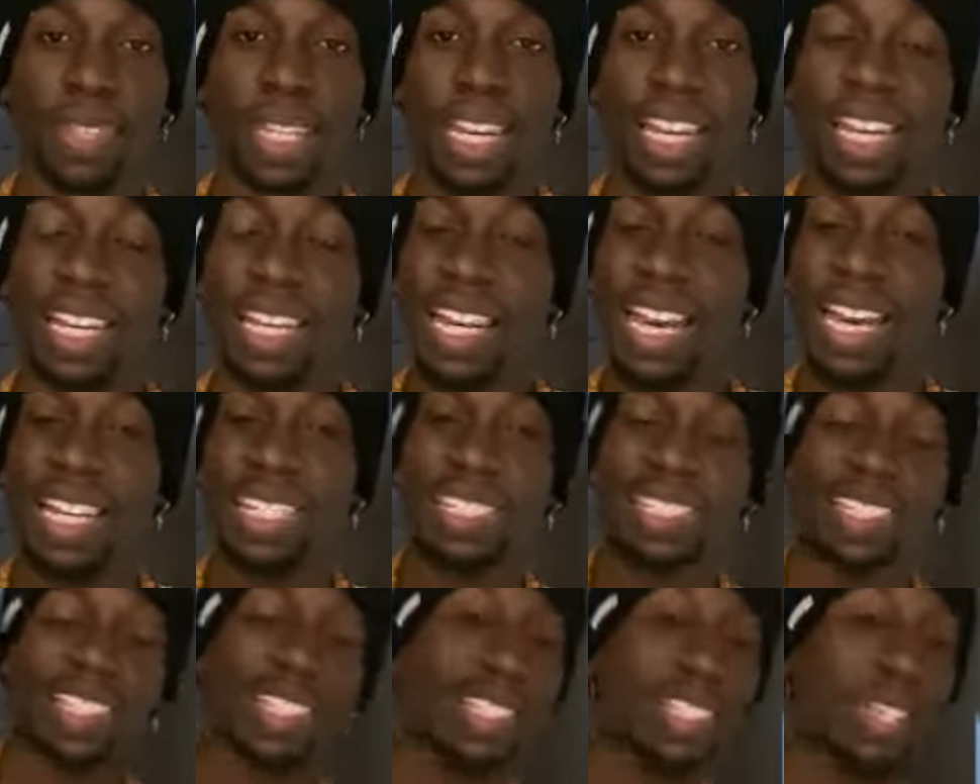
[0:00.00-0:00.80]
And
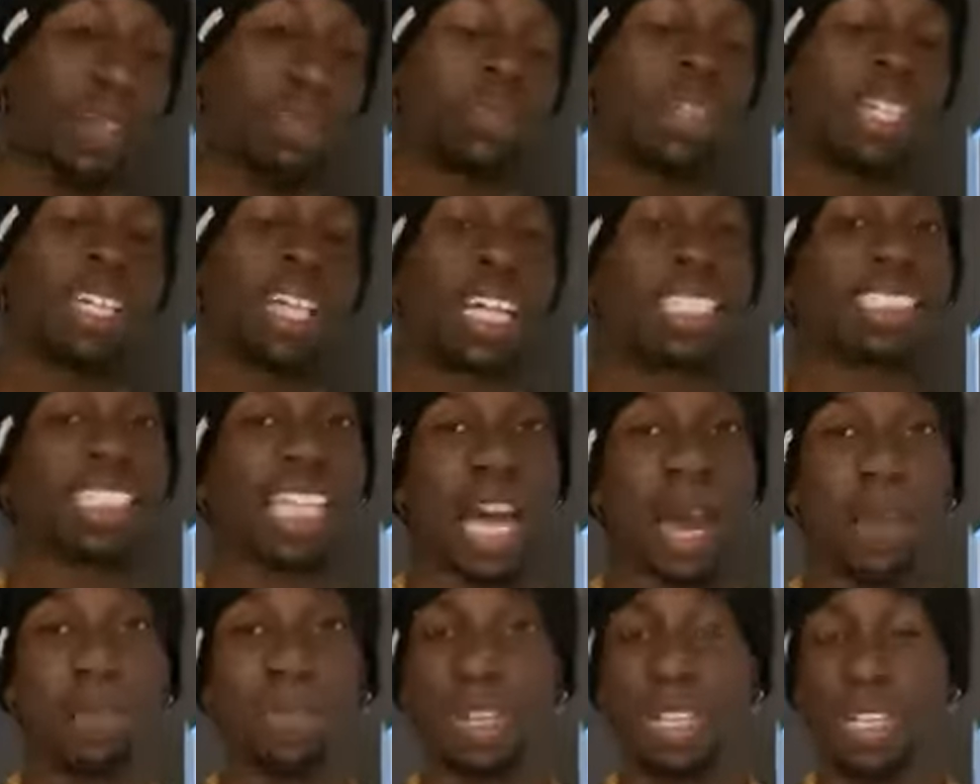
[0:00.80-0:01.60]
that's to me that's
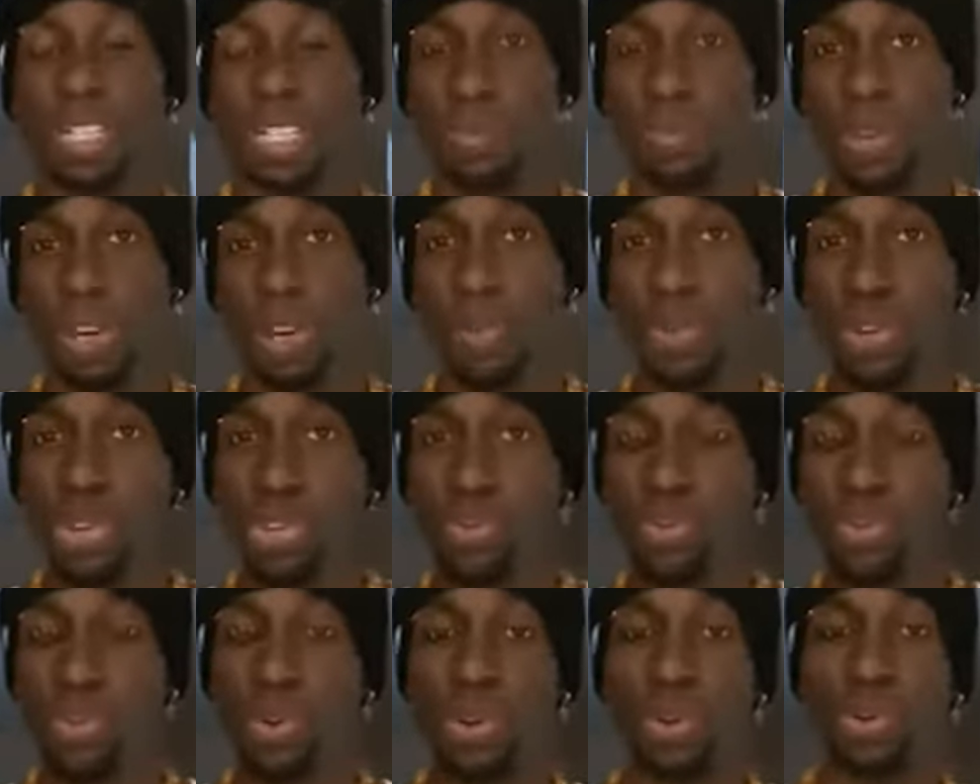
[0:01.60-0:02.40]
happiness, man. When
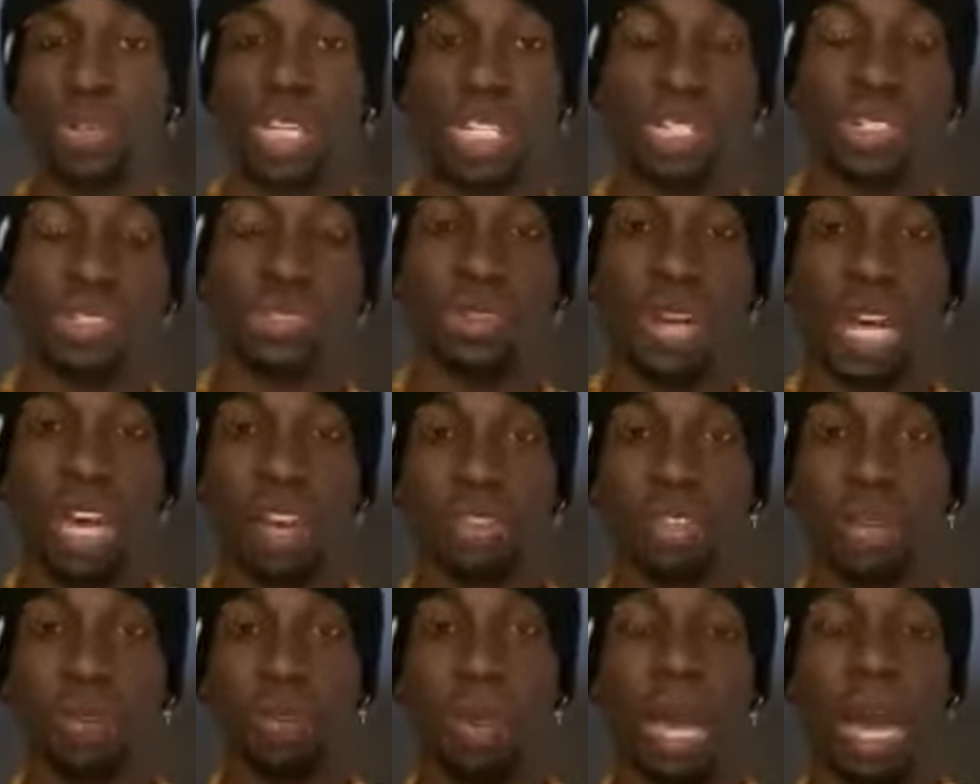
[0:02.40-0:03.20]
you know that you
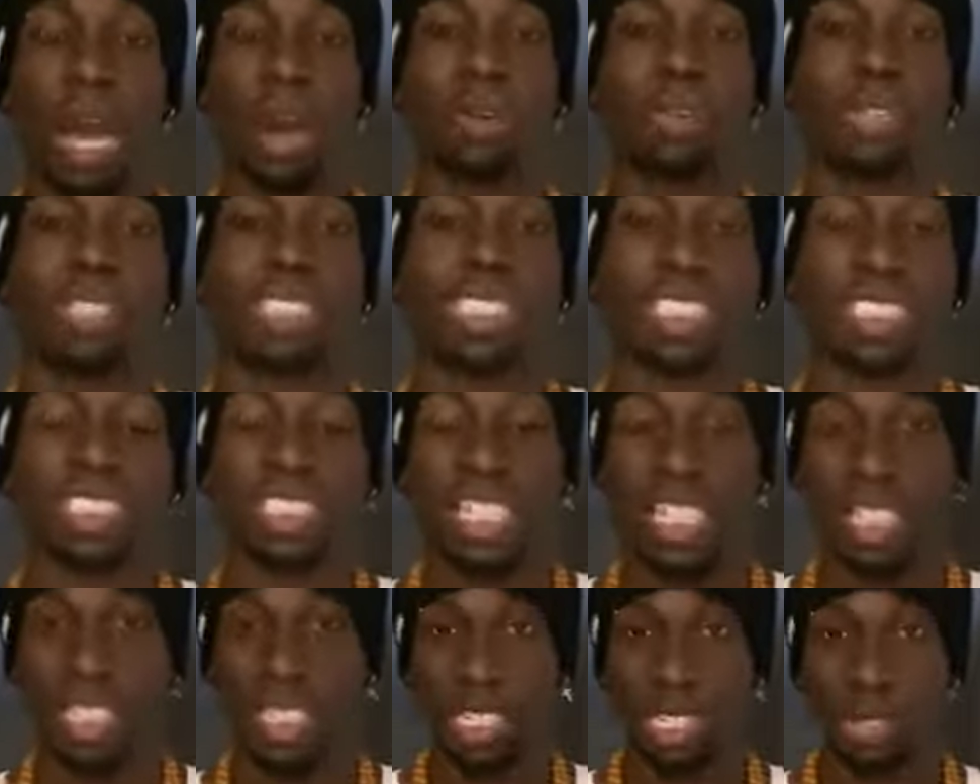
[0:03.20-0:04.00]
have the power to
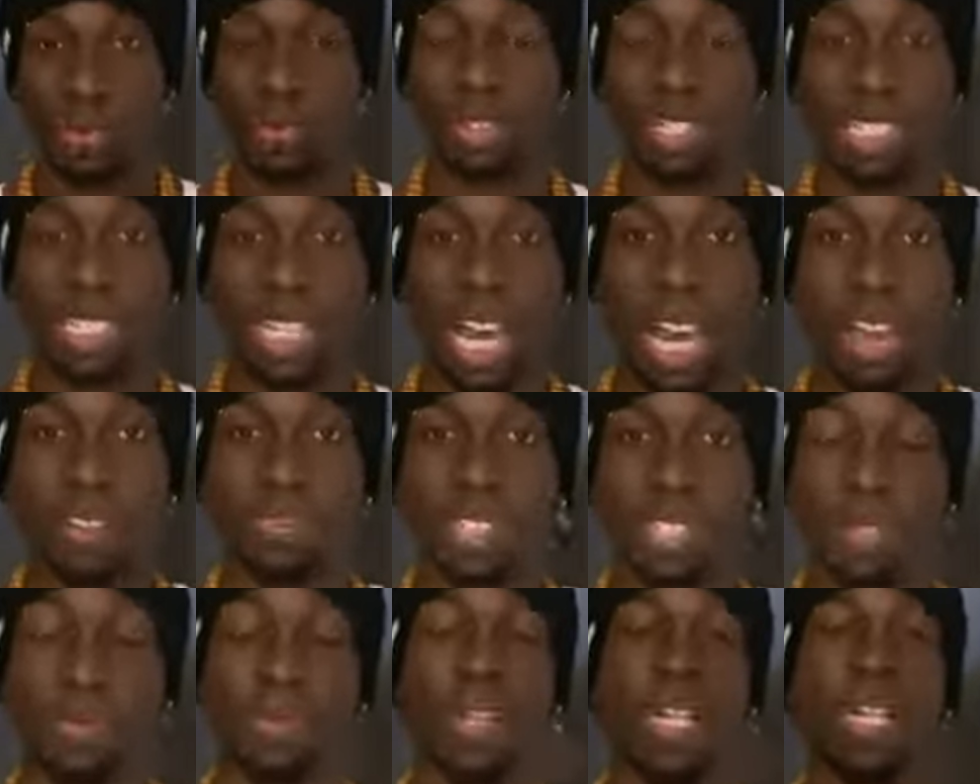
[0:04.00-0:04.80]
change someone's
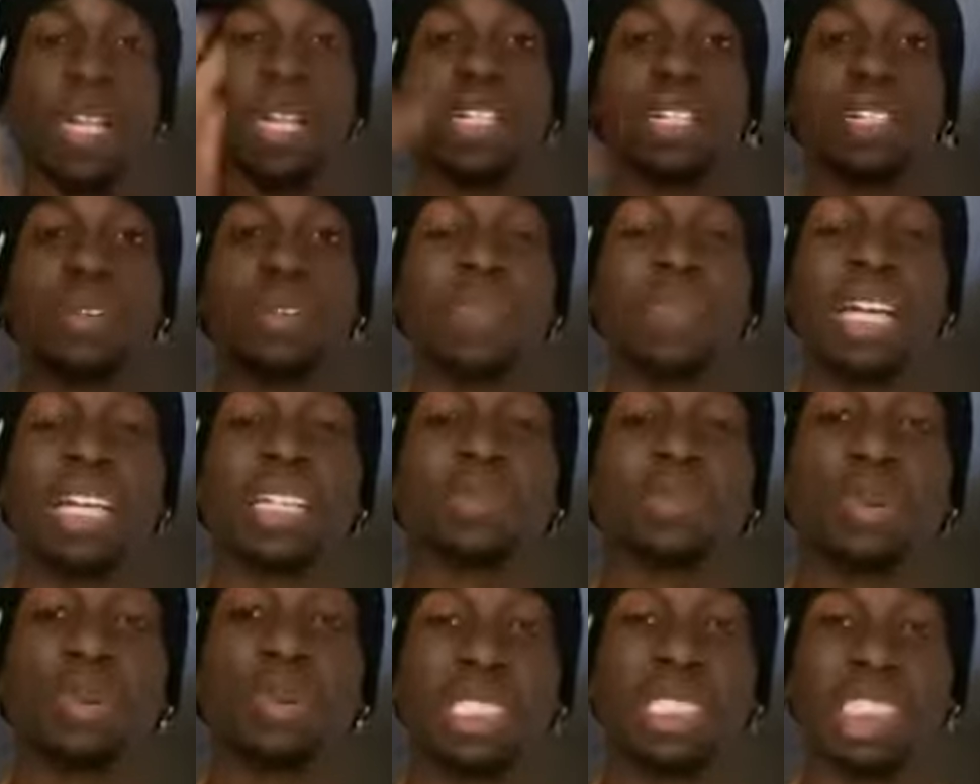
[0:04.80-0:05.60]
life, to to
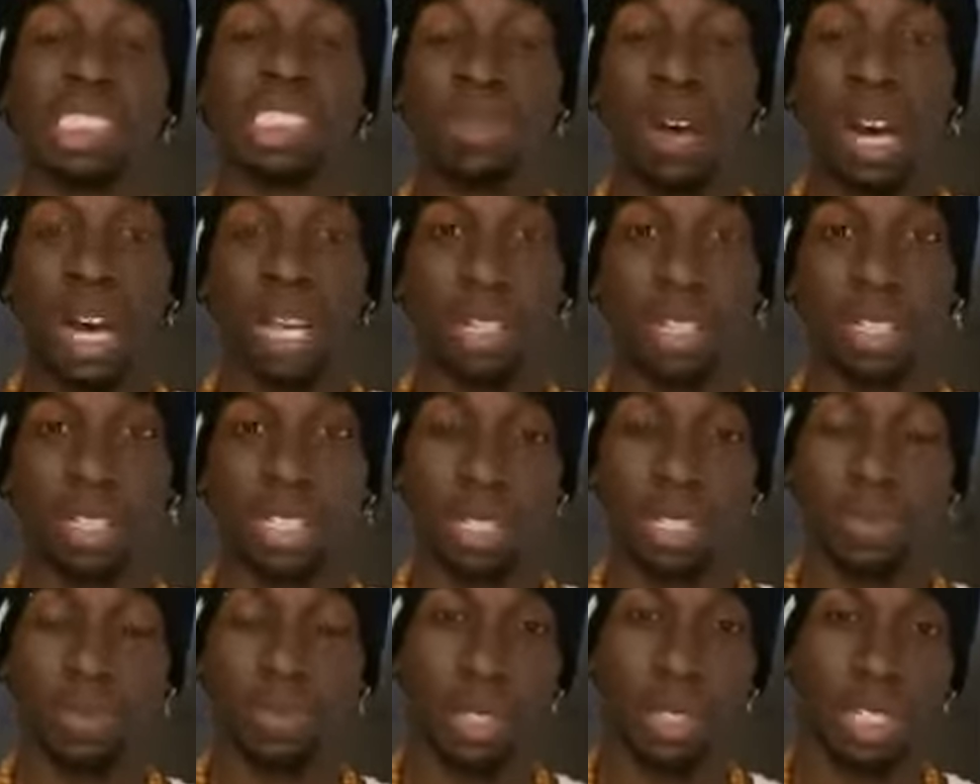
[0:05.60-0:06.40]
make put a smile on
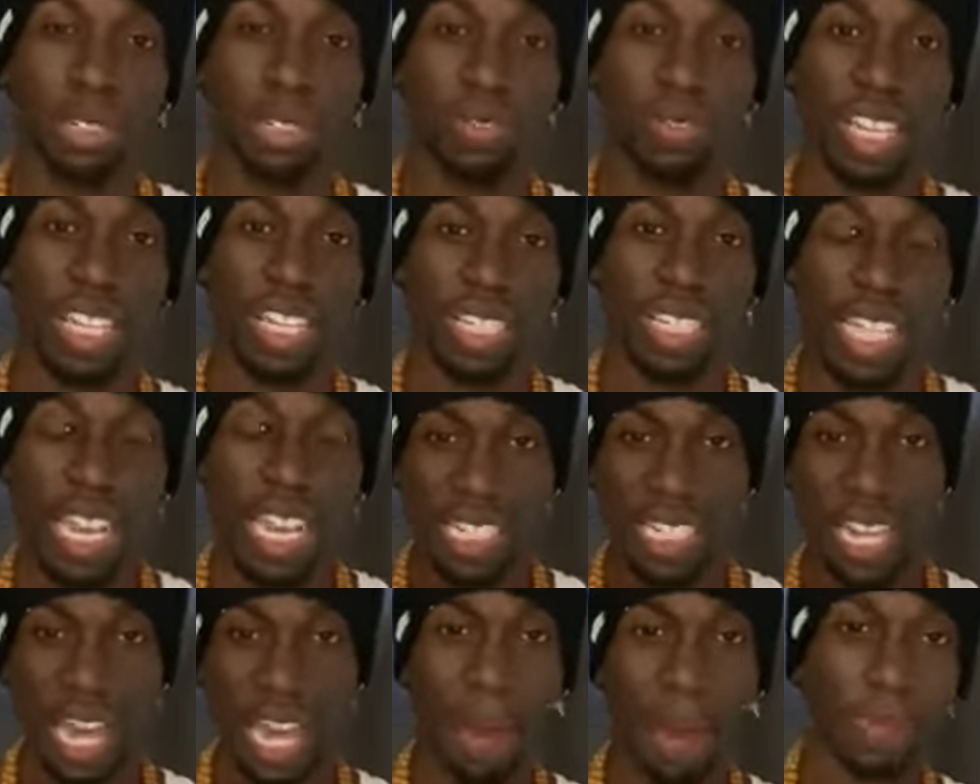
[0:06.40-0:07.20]
someone's face,
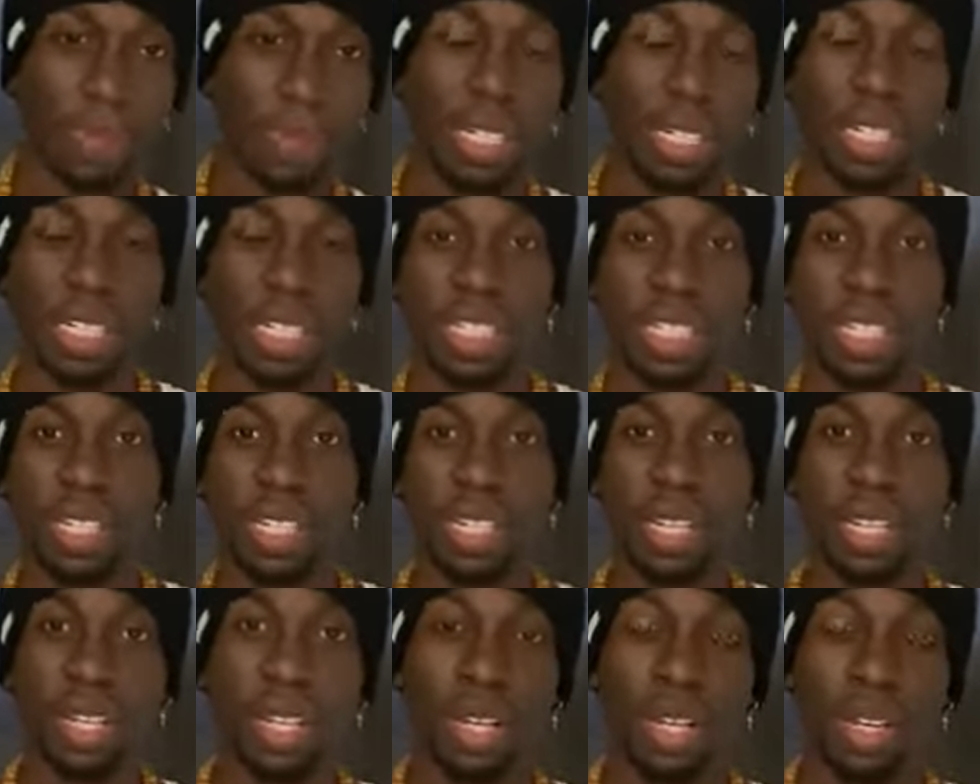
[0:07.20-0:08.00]
that's happiness.
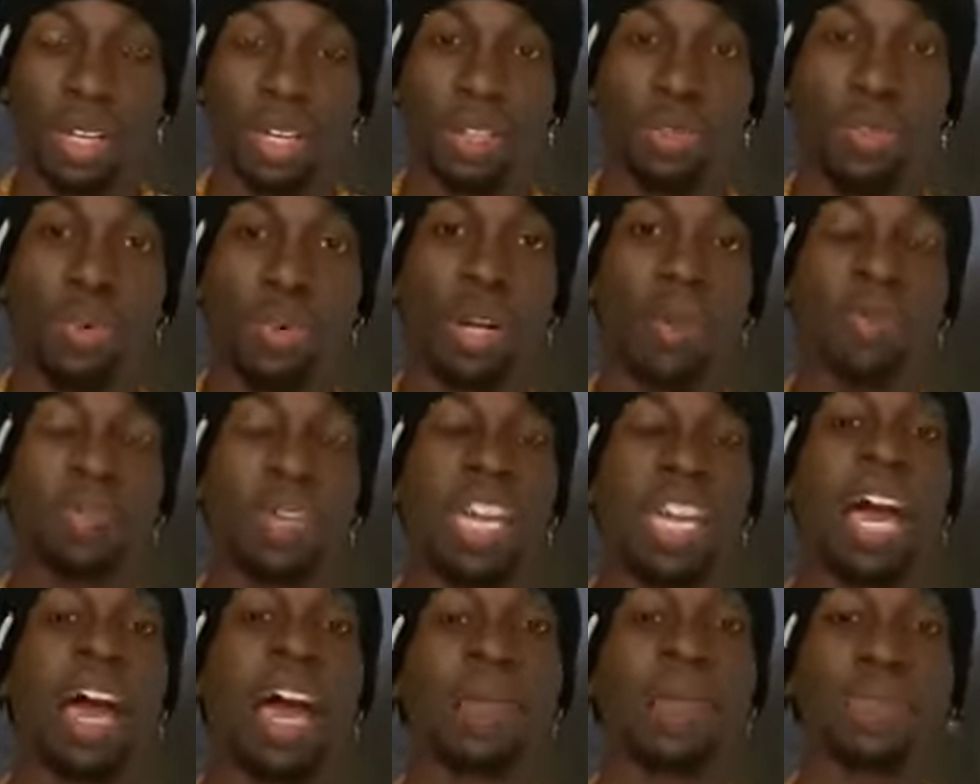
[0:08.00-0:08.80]
You want to be
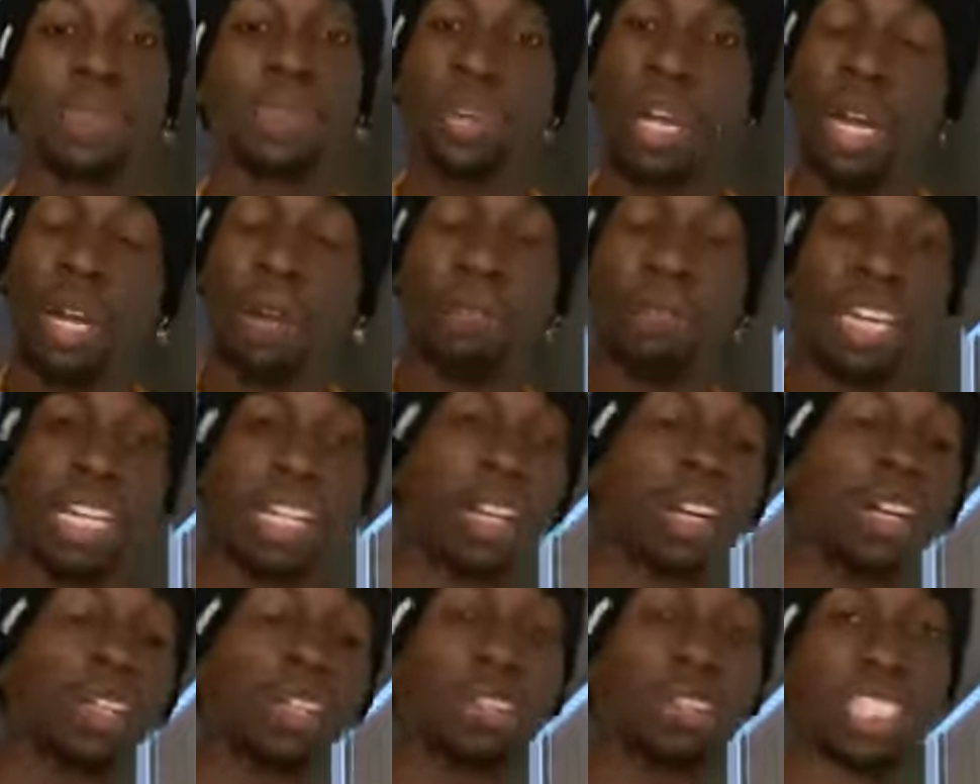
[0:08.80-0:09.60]
happy, you got to make
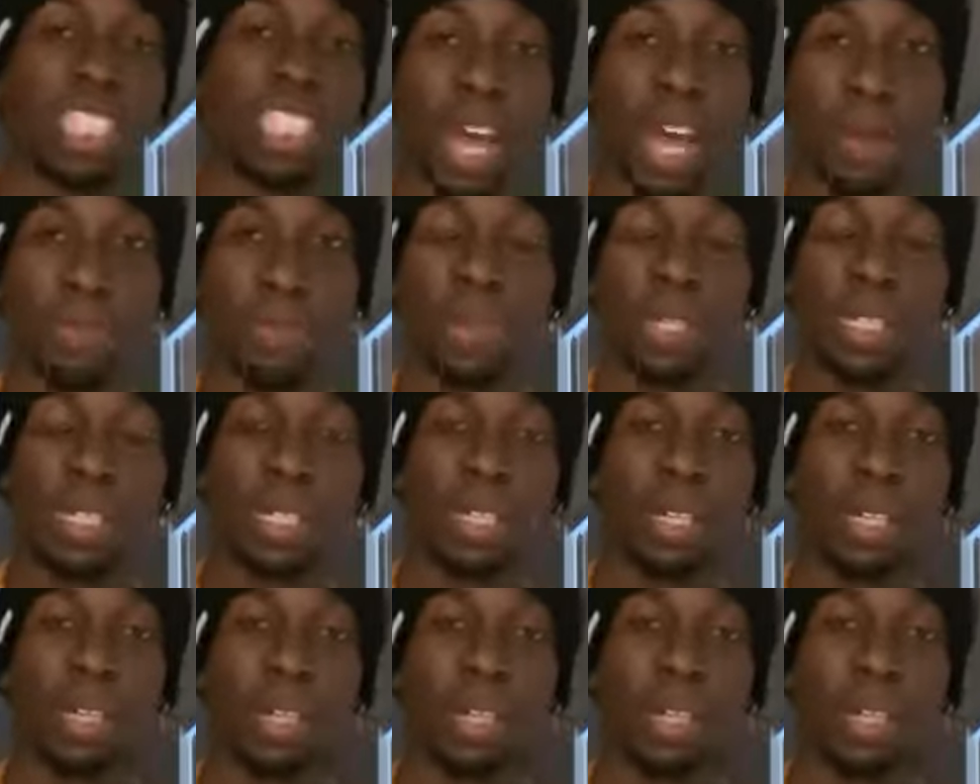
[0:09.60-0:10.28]
others happy.